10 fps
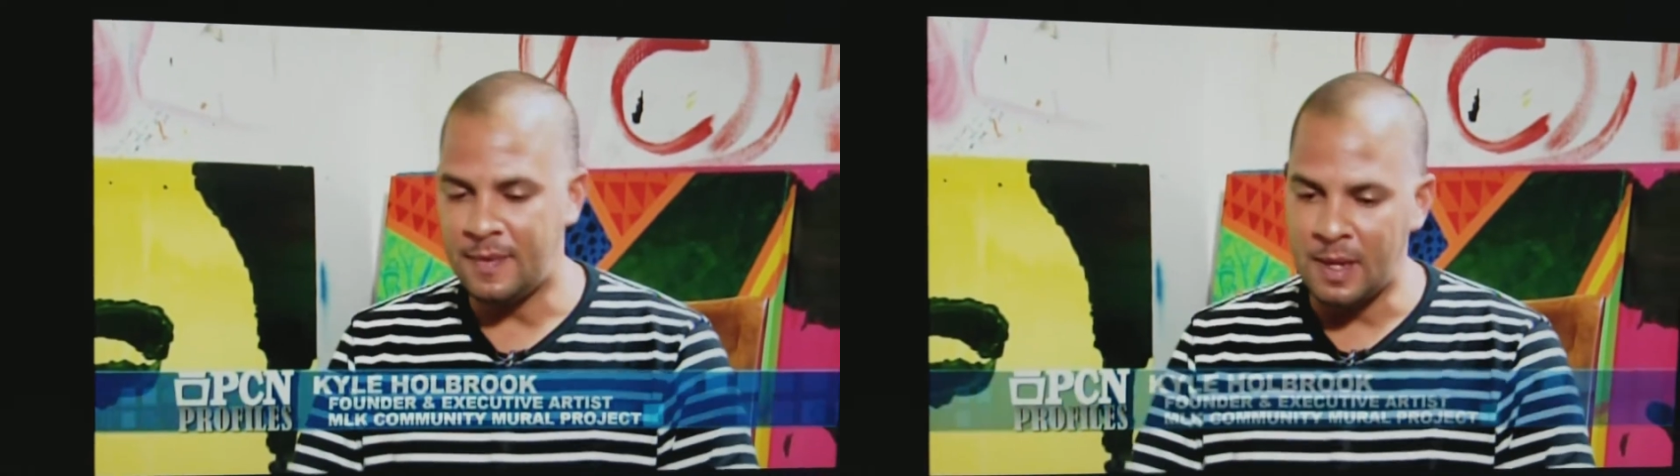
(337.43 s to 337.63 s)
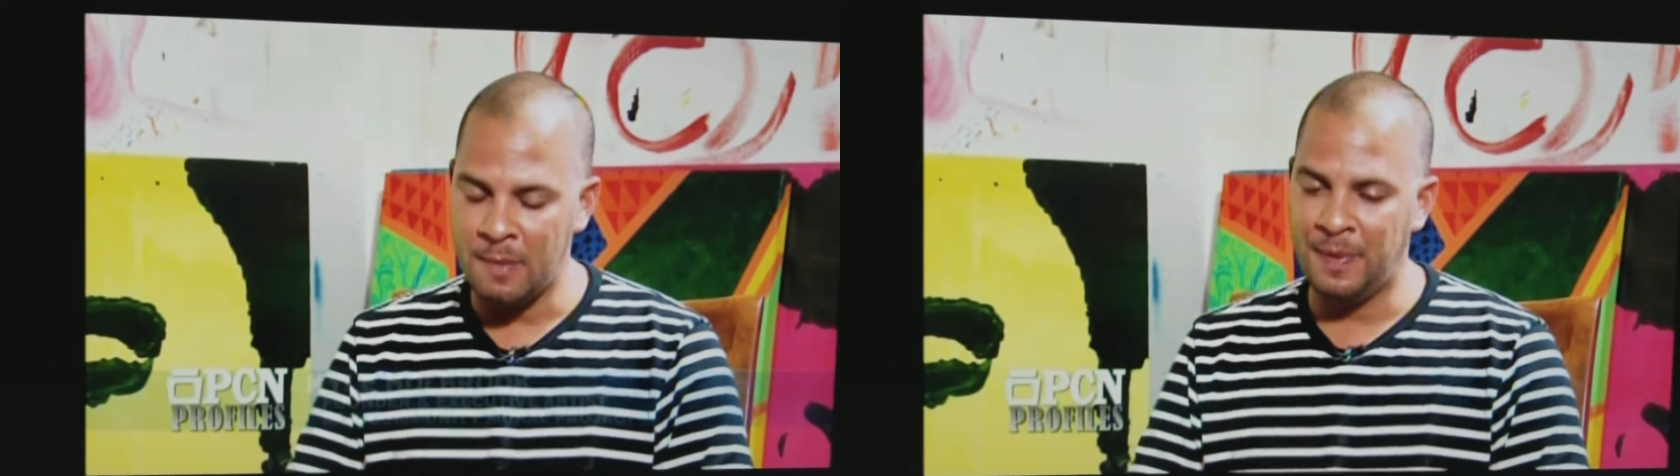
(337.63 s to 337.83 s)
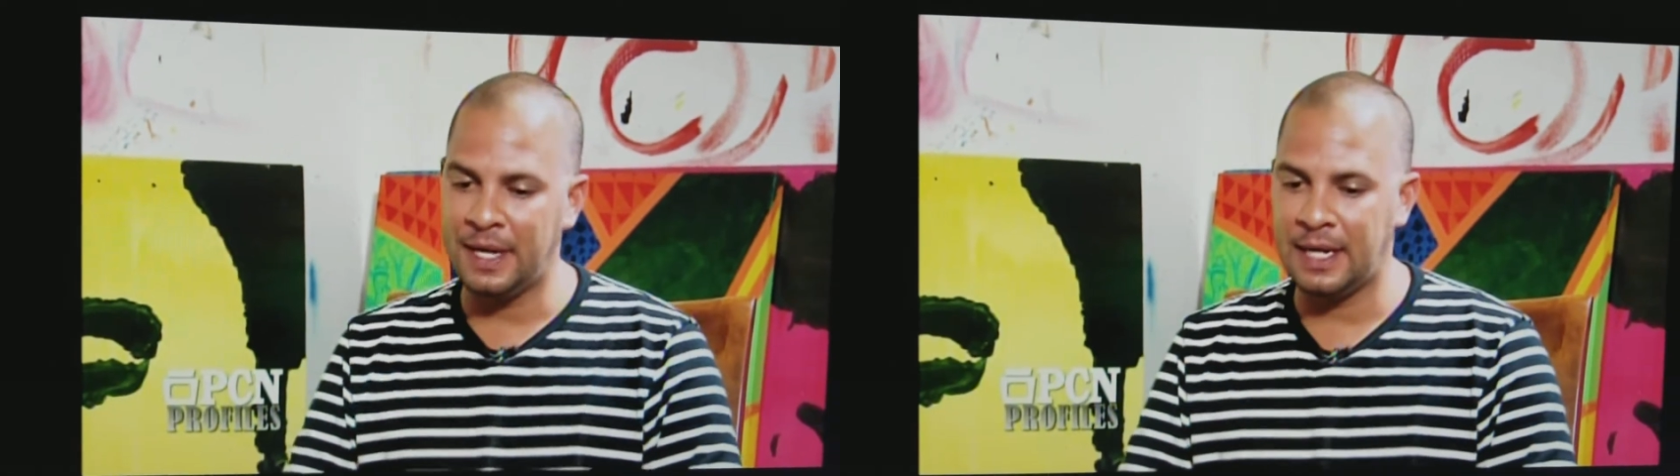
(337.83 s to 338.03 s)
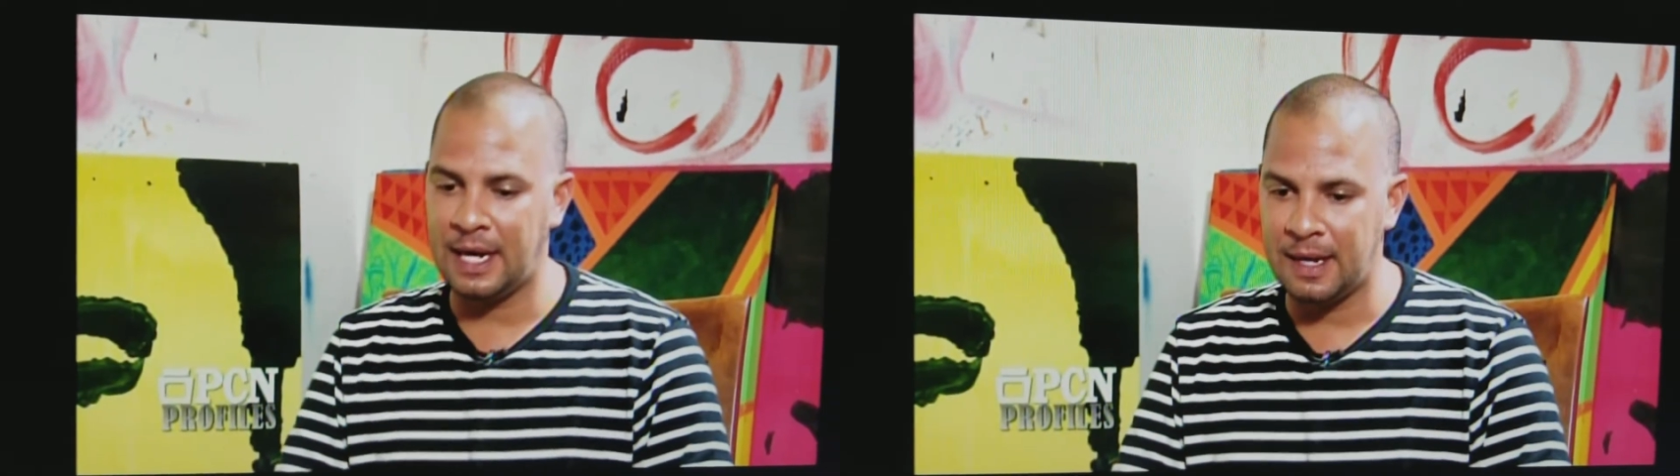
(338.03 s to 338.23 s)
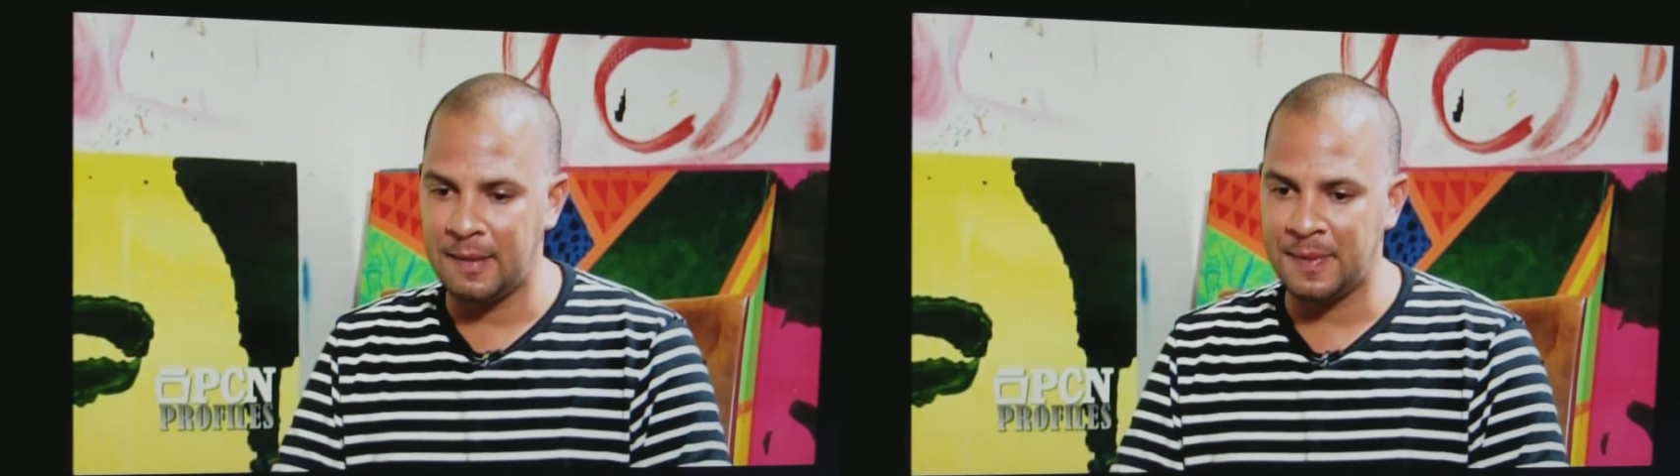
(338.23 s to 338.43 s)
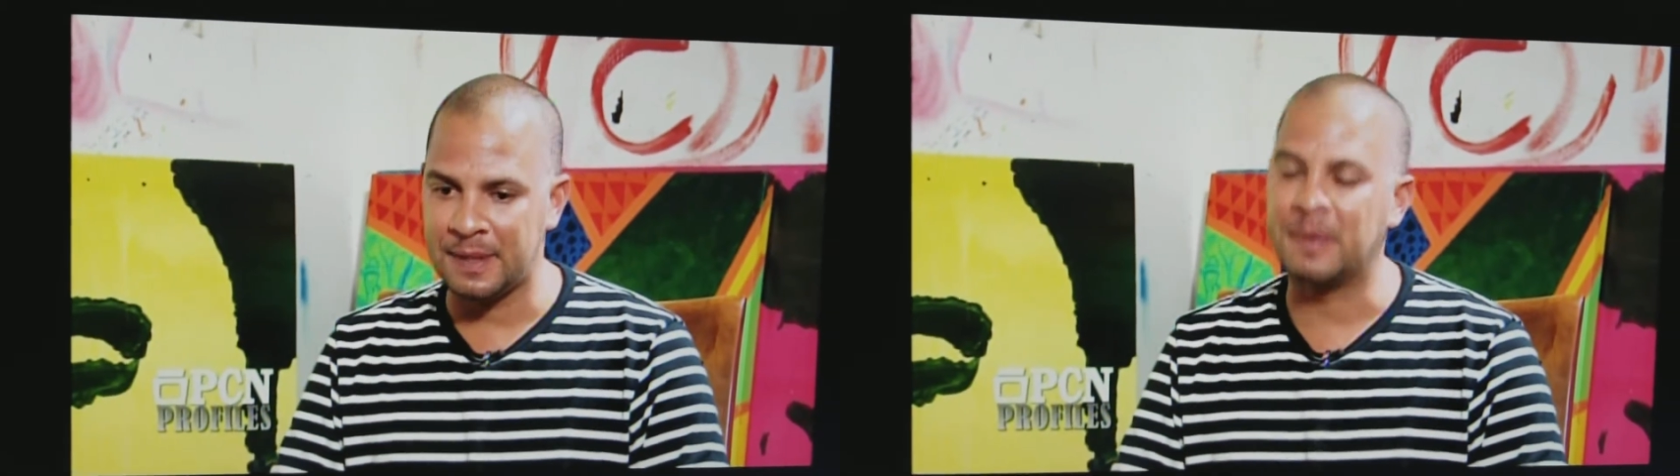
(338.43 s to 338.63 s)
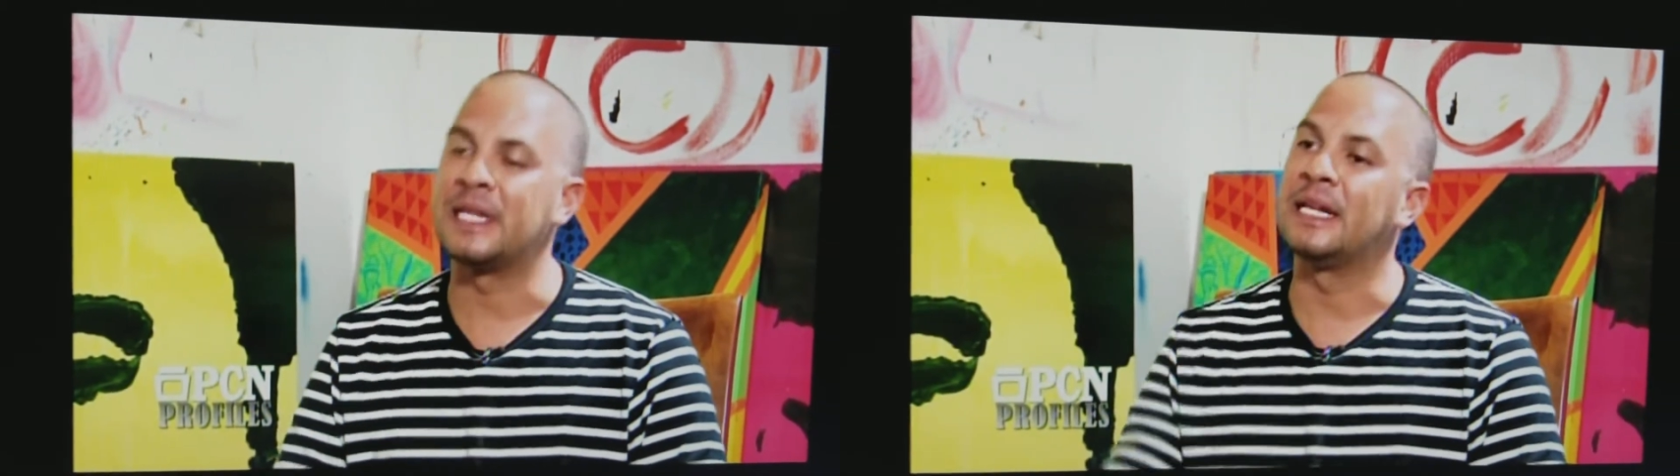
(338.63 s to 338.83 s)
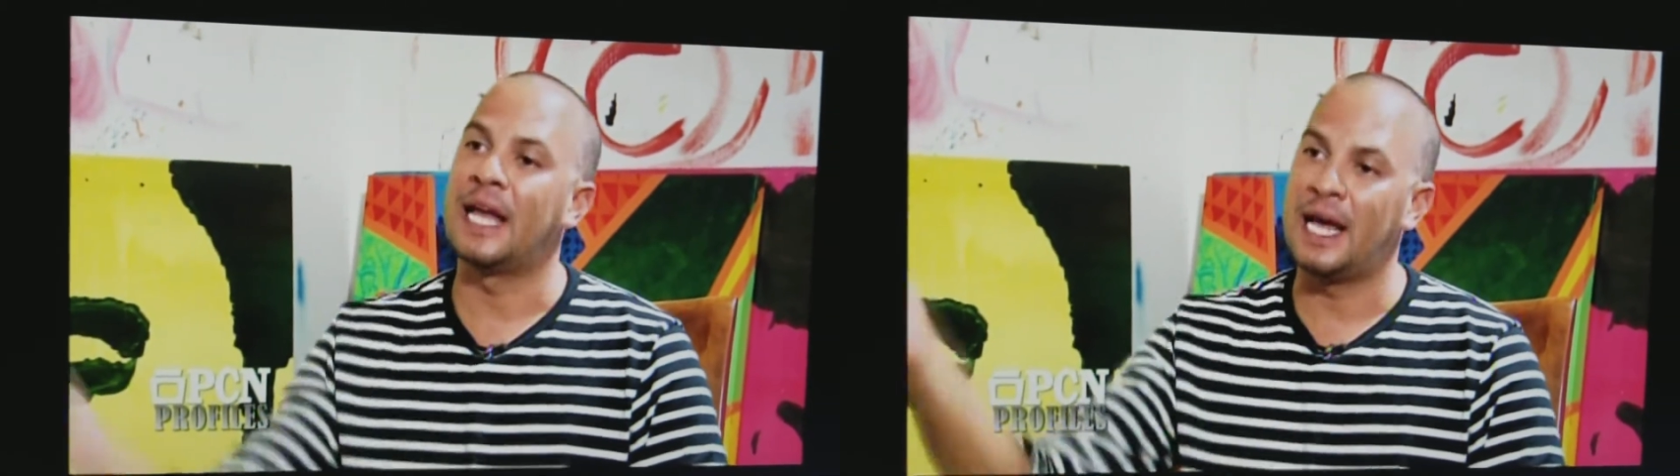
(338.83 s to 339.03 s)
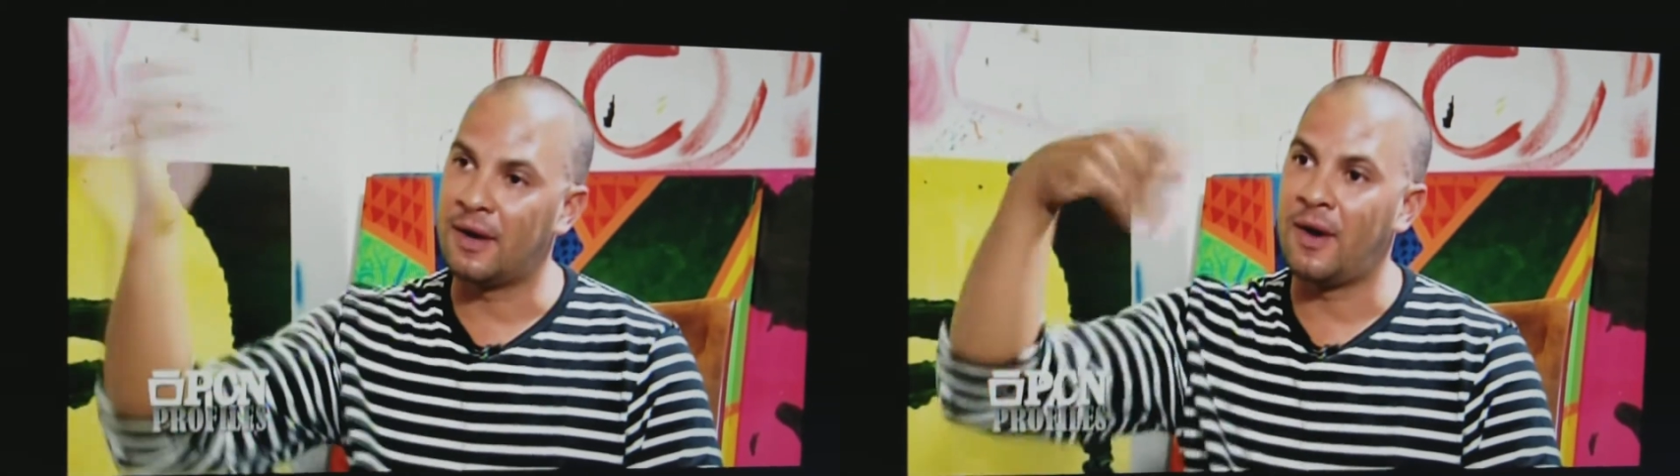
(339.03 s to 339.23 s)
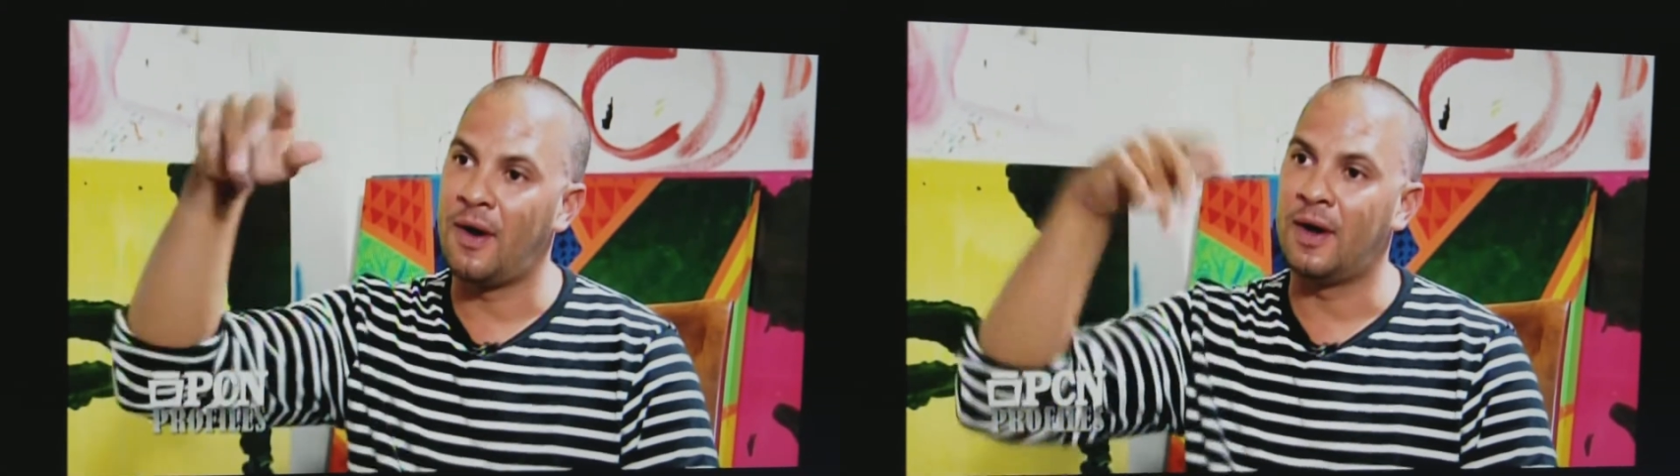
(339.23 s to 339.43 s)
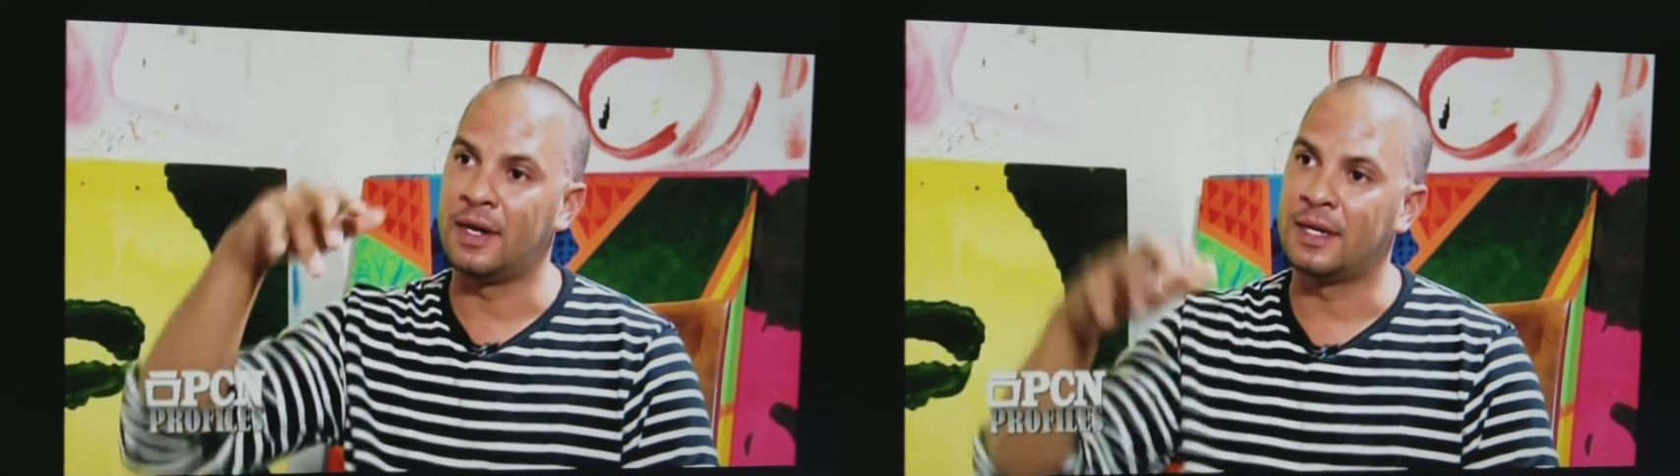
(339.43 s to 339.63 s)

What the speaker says: But then later on,